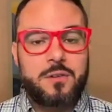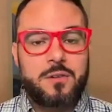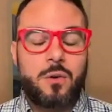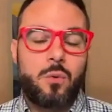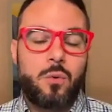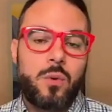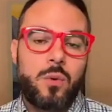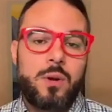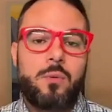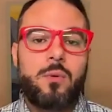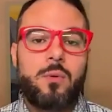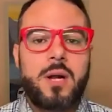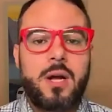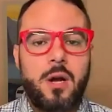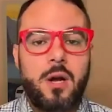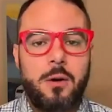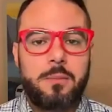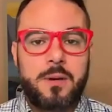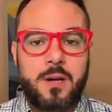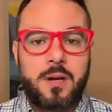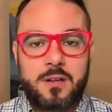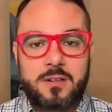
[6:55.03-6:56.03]
So we want to
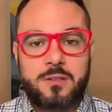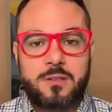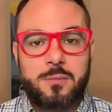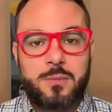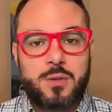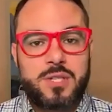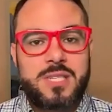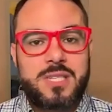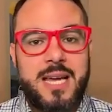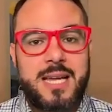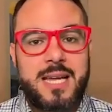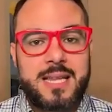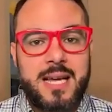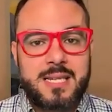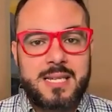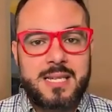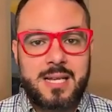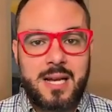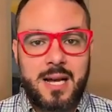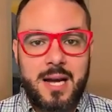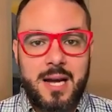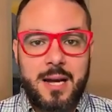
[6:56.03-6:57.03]
help customers take
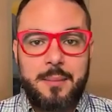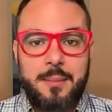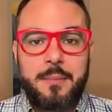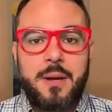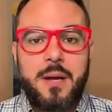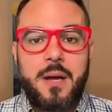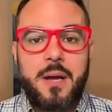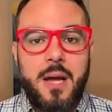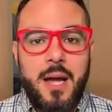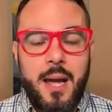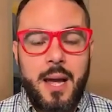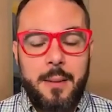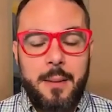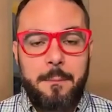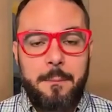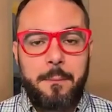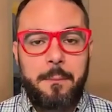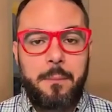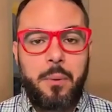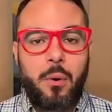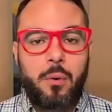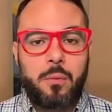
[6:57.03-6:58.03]
that time and